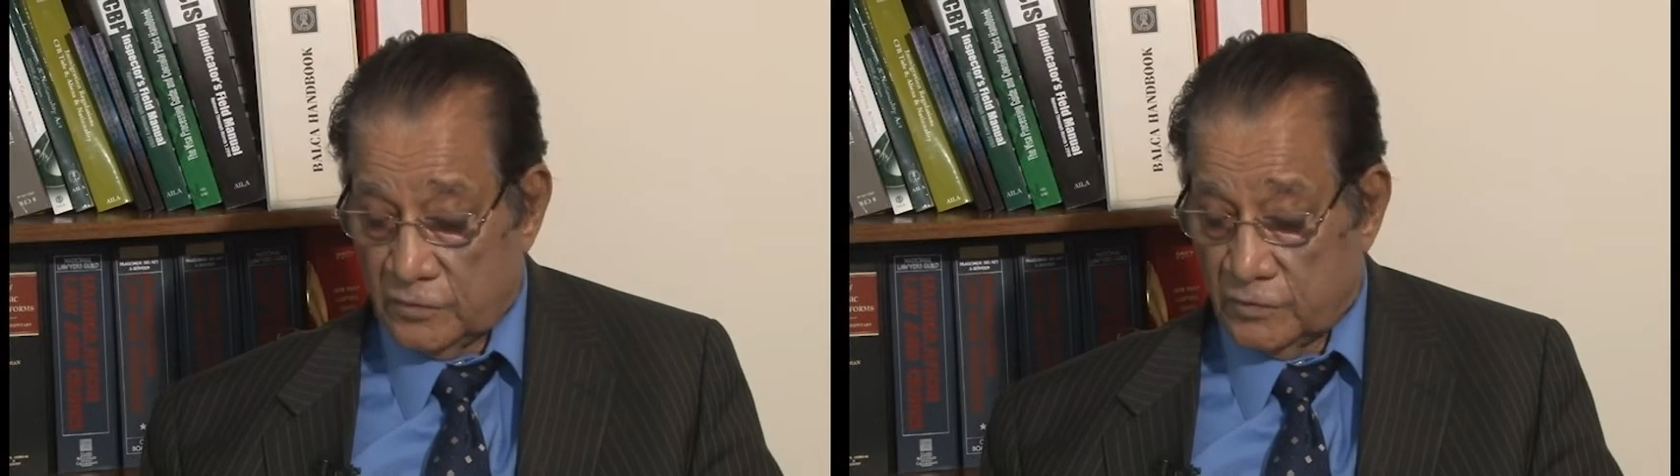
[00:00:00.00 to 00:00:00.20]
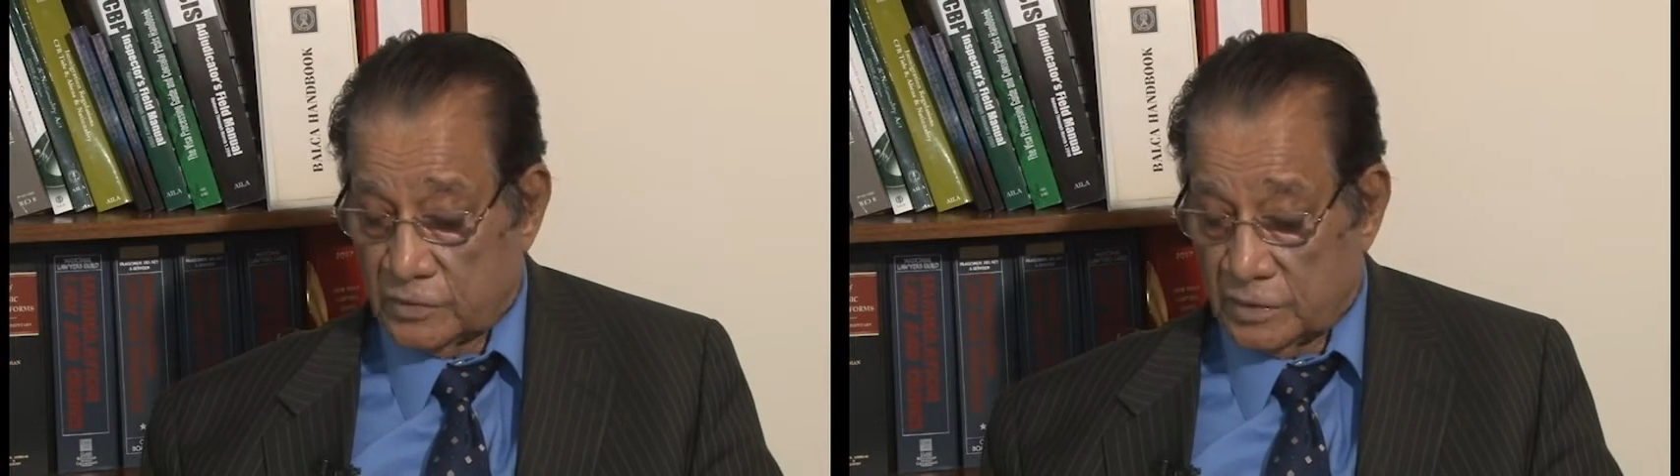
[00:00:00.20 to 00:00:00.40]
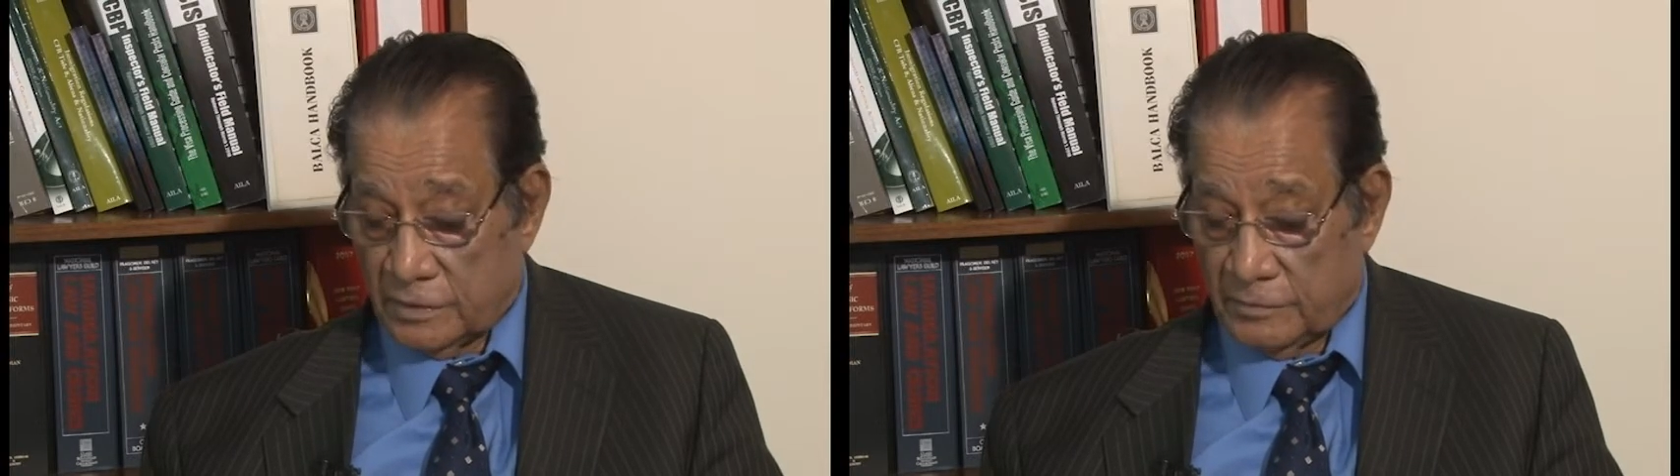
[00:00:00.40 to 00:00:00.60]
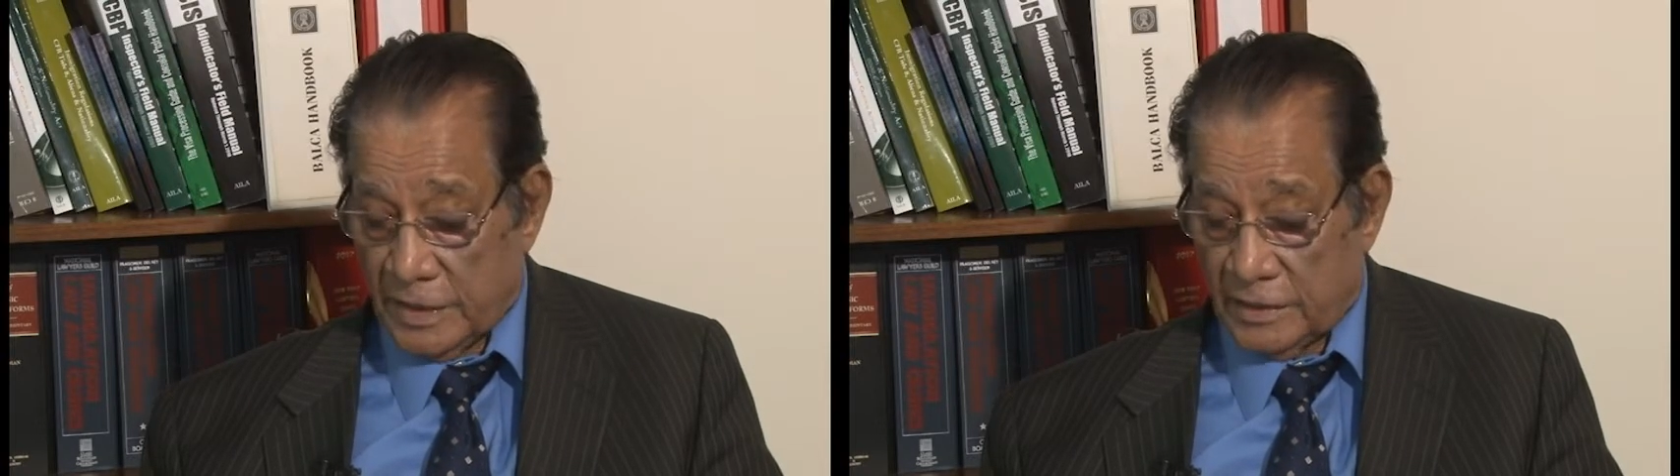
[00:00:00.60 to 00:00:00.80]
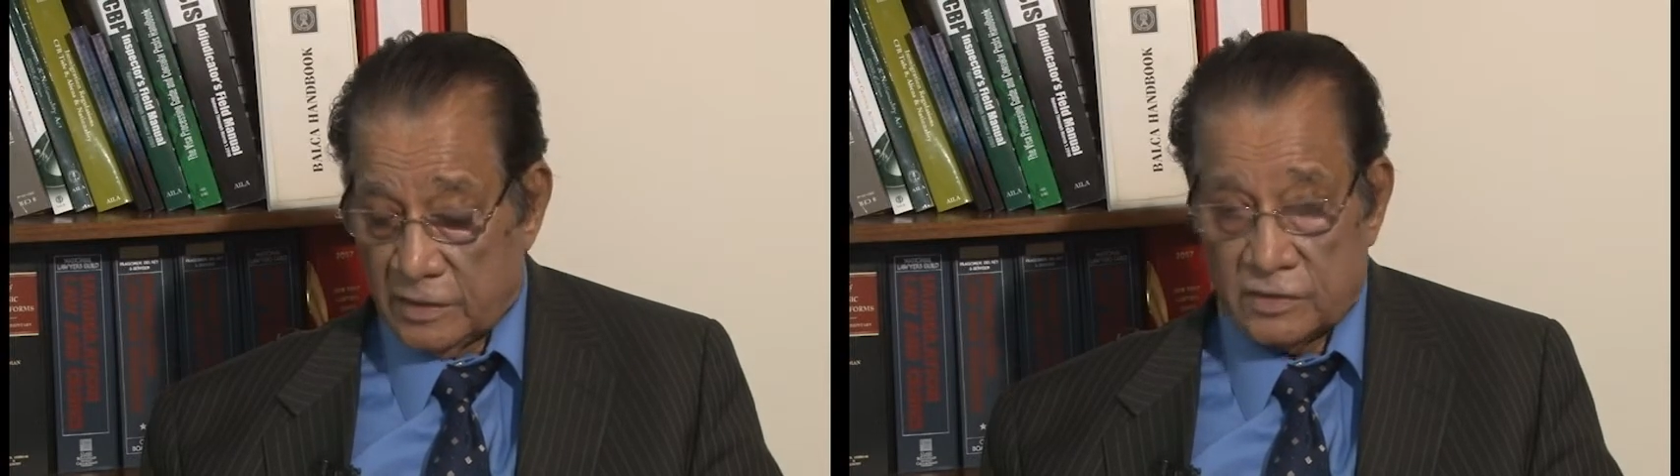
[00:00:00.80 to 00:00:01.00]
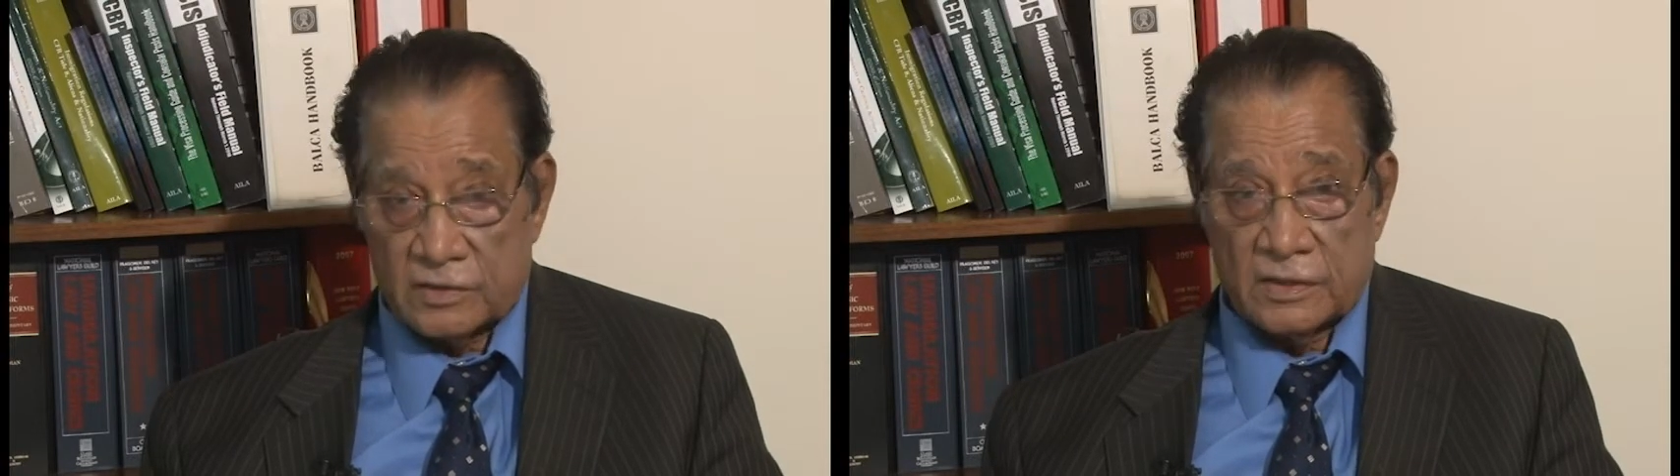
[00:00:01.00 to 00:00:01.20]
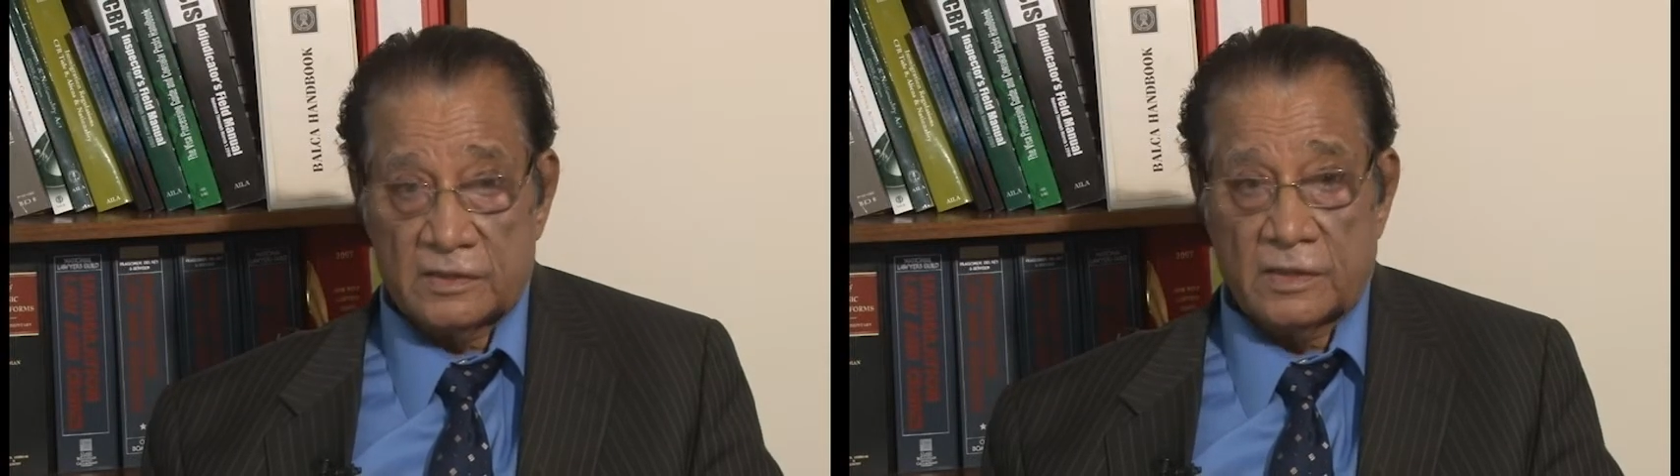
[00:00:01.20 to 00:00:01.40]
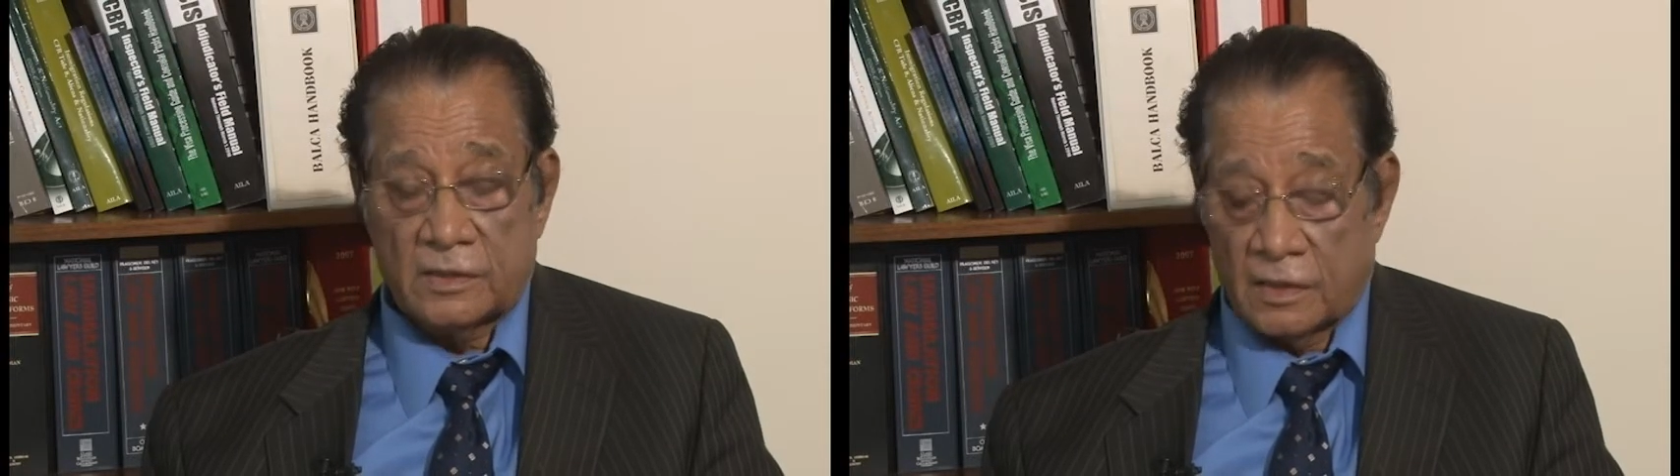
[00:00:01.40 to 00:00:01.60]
which are the married sons and